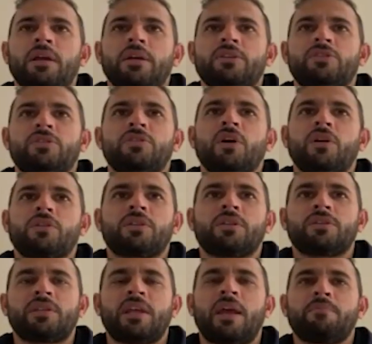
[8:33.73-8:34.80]
it's not
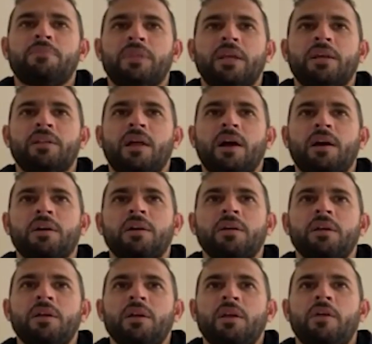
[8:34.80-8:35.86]
the same thing like
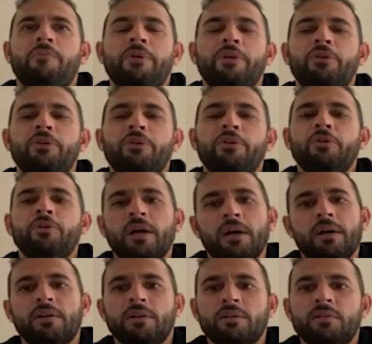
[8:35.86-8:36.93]
if
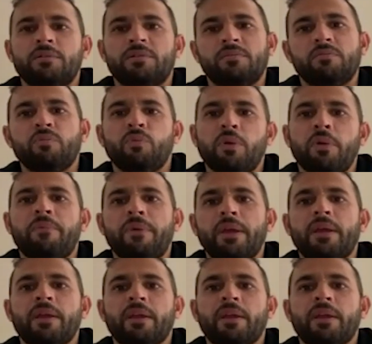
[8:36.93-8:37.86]
we